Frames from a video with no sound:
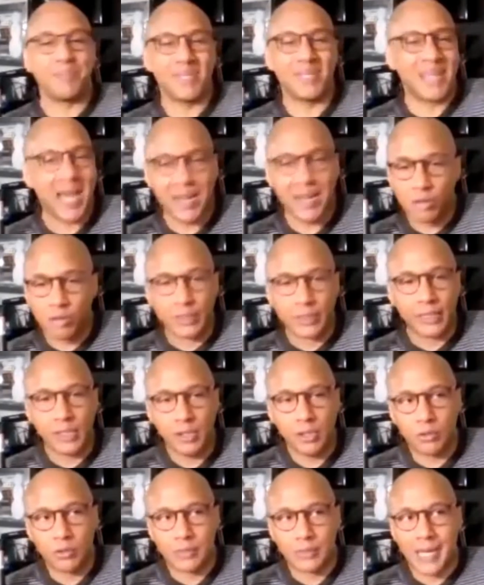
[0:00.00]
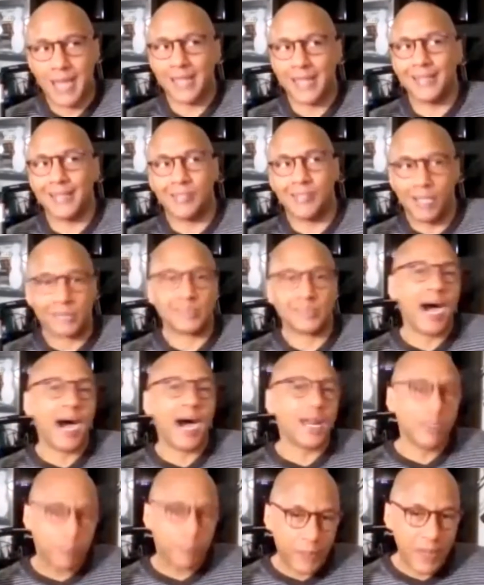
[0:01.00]
but not only you, like a
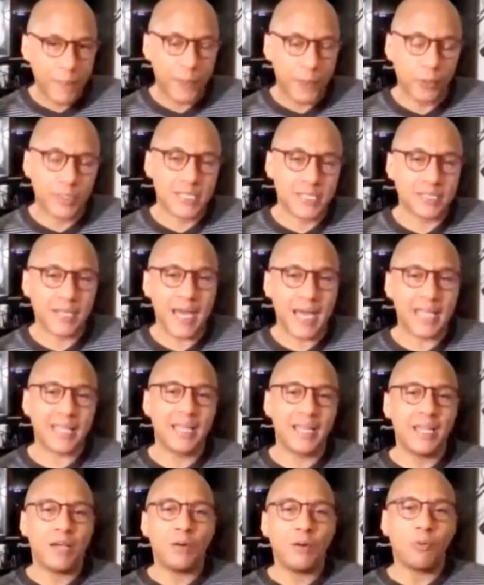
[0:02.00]
lot of people, it's like,